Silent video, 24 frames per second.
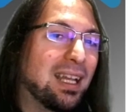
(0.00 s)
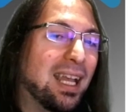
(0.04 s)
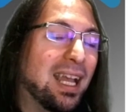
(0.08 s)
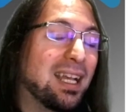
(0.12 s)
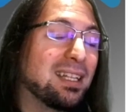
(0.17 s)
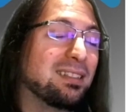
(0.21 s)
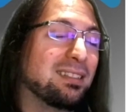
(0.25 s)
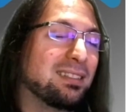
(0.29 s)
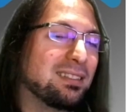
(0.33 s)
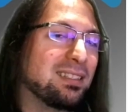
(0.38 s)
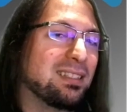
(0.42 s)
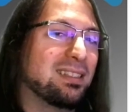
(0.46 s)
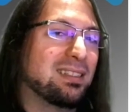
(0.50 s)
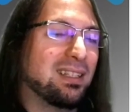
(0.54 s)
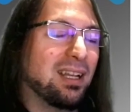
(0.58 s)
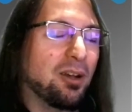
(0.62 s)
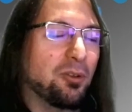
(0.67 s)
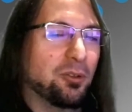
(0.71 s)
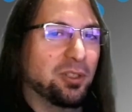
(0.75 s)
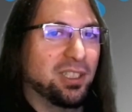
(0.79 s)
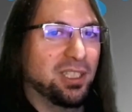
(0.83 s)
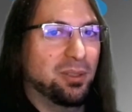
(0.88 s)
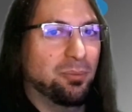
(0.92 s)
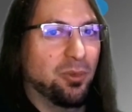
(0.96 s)
and
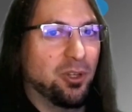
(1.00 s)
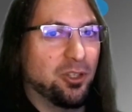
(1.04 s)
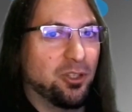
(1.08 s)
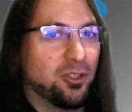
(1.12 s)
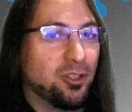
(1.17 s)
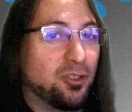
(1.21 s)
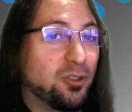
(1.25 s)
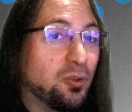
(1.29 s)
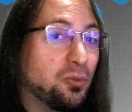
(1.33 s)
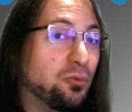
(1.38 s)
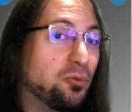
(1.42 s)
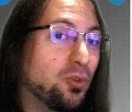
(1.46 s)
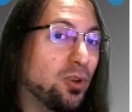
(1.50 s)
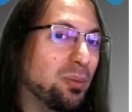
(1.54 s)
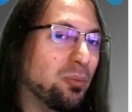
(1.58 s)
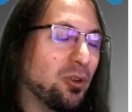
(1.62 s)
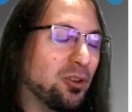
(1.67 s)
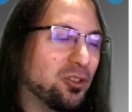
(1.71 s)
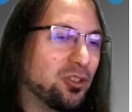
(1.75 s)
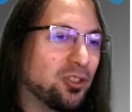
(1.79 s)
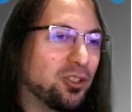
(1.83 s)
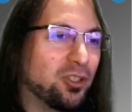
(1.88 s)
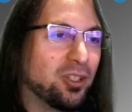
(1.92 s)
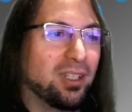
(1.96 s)
discounted merch, so free
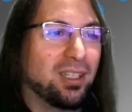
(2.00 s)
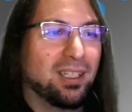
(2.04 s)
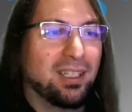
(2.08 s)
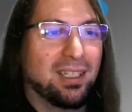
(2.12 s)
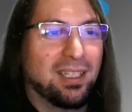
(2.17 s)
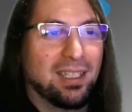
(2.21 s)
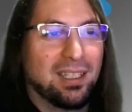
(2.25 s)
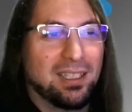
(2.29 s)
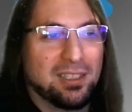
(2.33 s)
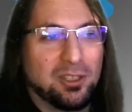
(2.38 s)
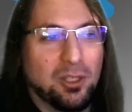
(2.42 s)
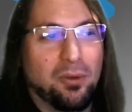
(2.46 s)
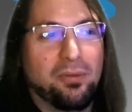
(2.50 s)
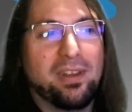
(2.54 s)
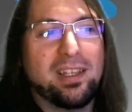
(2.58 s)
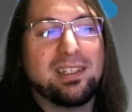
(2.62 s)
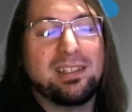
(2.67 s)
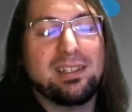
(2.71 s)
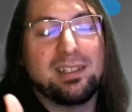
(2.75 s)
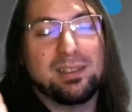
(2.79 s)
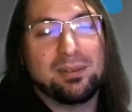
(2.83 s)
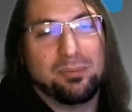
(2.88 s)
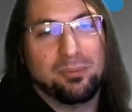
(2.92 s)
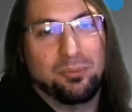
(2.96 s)
merch. So this
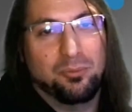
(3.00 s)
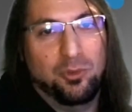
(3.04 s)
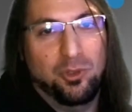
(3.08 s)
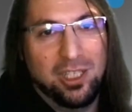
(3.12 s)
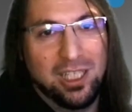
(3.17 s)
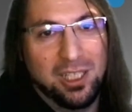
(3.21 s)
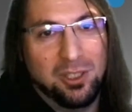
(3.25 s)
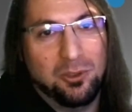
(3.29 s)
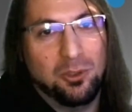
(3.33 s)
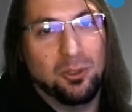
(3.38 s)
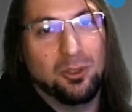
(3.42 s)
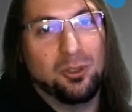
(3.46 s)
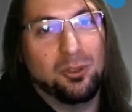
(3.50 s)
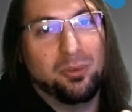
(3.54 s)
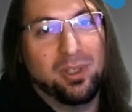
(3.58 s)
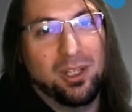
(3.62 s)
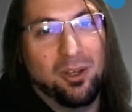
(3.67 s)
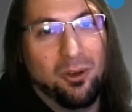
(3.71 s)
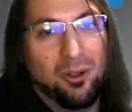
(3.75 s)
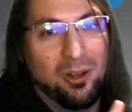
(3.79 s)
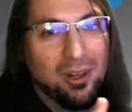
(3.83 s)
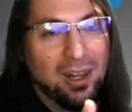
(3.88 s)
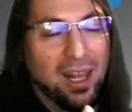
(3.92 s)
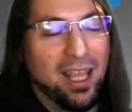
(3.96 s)
is pretty cool. We
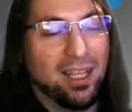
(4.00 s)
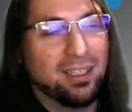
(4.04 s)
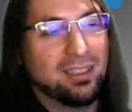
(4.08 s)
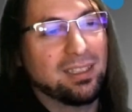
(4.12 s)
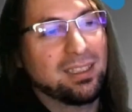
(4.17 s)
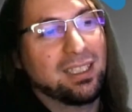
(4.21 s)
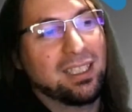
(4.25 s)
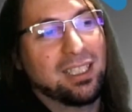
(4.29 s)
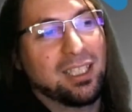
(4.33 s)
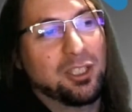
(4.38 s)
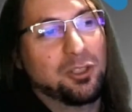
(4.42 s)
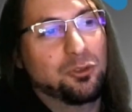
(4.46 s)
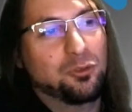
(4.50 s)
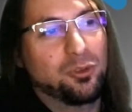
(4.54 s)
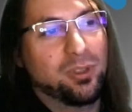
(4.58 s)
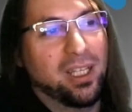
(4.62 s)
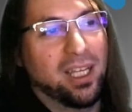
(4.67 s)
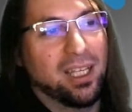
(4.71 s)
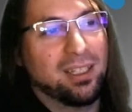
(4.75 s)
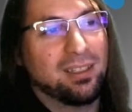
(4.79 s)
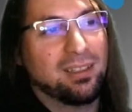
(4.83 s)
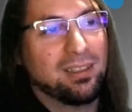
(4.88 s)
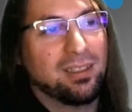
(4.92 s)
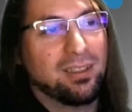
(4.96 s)
all like to
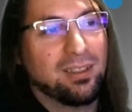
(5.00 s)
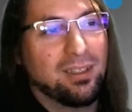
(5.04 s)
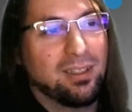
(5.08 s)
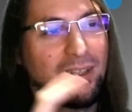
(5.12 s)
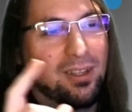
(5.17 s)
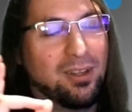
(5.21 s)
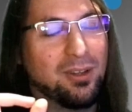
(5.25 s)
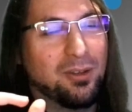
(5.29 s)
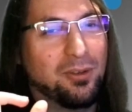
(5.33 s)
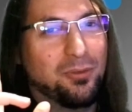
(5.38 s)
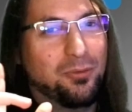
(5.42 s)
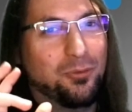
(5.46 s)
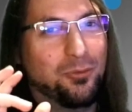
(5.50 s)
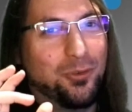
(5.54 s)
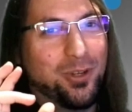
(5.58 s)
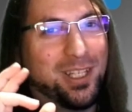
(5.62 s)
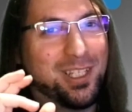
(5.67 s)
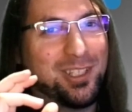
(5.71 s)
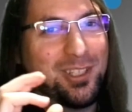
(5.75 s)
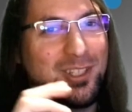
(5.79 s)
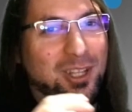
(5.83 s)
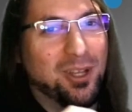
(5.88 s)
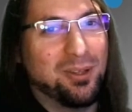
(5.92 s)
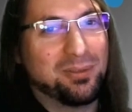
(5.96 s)
get free
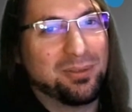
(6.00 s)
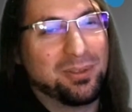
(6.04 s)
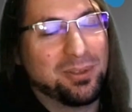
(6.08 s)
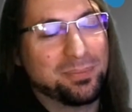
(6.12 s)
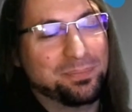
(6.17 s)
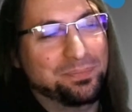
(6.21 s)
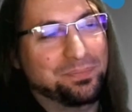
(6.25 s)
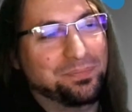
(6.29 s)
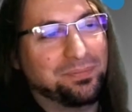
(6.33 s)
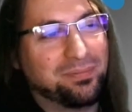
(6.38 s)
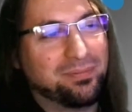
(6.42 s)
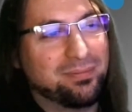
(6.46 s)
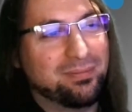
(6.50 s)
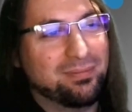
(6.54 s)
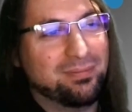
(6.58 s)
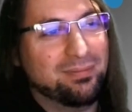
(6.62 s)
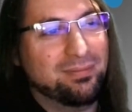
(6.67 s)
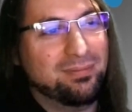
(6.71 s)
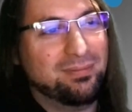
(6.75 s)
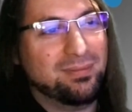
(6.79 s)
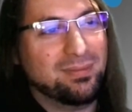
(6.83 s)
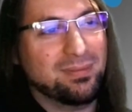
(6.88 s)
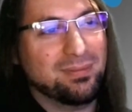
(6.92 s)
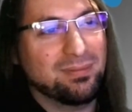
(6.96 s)
stuff.
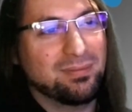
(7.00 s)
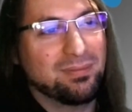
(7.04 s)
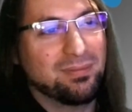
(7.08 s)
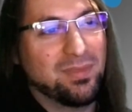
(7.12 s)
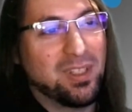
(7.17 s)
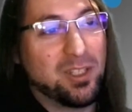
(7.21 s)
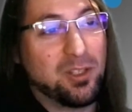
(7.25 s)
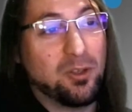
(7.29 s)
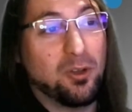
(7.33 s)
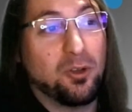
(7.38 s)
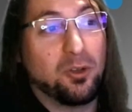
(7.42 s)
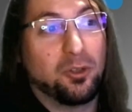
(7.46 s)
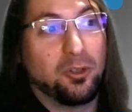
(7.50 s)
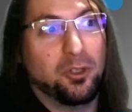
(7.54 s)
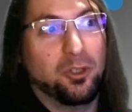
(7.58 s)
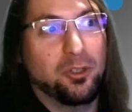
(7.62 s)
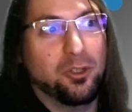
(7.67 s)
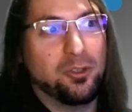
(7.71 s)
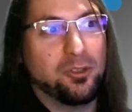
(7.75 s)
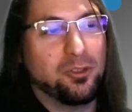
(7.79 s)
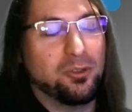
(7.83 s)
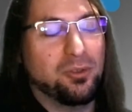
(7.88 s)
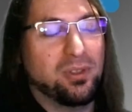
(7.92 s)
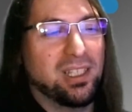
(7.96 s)
So
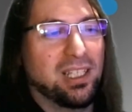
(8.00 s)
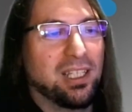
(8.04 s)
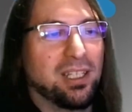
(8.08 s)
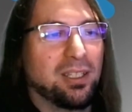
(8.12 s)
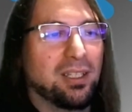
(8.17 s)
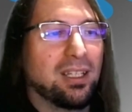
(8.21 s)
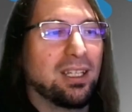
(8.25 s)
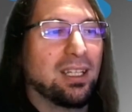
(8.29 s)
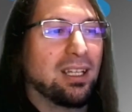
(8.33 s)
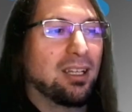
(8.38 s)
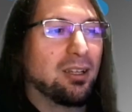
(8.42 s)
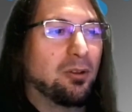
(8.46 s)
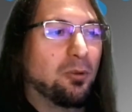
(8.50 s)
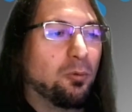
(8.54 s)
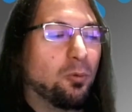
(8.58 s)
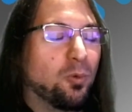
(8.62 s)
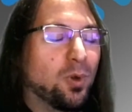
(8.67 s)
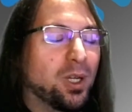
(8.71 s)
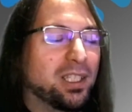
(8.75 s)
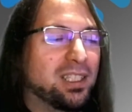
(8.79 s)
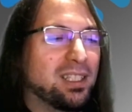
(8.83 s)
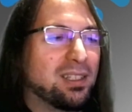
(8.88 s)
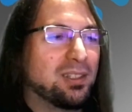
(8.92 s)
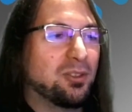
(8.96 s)
curious to see
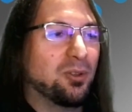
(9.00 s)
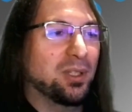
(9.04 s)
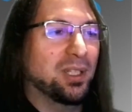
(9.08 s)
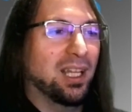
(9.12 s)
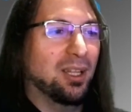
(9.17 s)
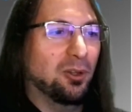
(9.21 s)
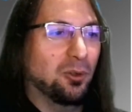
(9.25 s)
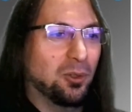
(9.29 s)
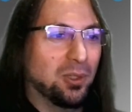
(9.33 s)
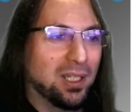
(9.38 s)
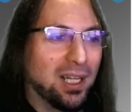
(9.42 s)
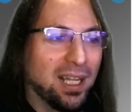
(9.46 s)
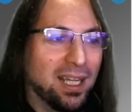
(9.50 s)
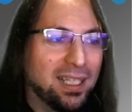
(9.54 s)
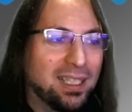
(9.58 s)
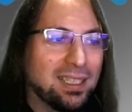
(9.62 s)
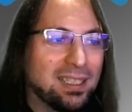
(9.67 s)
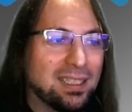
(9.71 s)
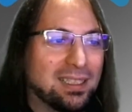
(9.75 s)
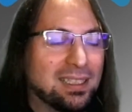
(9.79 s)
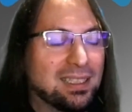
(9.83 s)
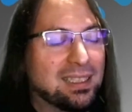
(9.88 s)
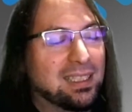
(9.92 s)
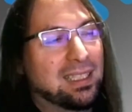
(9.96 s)
what it's gonna look
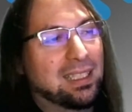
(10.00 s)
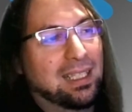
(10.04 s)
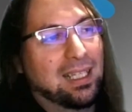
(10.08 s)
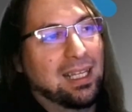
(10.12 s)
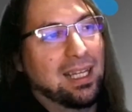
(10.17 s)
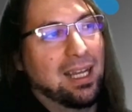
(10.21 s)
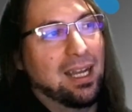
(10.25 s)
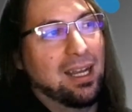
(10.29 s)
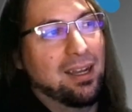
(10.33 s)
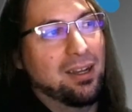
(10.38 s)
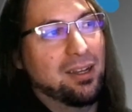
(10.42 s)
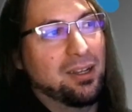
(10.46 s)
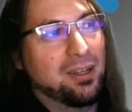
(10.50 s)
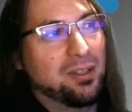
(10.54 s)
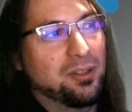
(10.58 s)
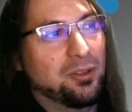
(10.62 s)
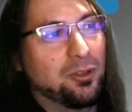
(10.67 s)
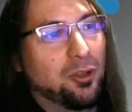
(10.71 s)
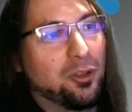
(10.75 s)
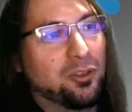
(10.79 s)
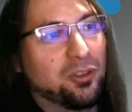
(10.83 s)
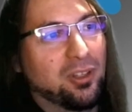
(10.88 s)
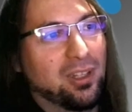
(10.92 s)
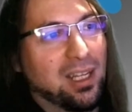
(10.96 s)
like.
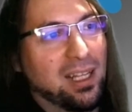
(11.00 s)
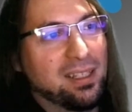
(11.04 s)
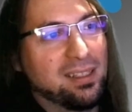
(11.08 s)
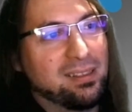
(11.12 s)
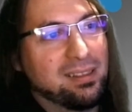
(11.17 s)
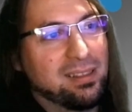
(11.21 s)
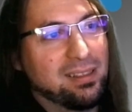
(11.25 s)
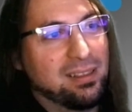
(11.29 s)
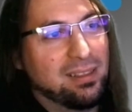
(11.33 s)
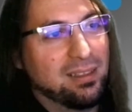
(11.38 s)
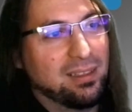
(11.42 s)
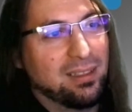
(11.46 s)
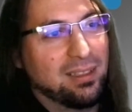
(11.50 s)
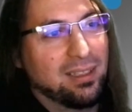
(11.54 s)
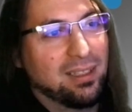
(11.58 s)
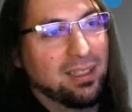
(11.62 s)
Nonetheless,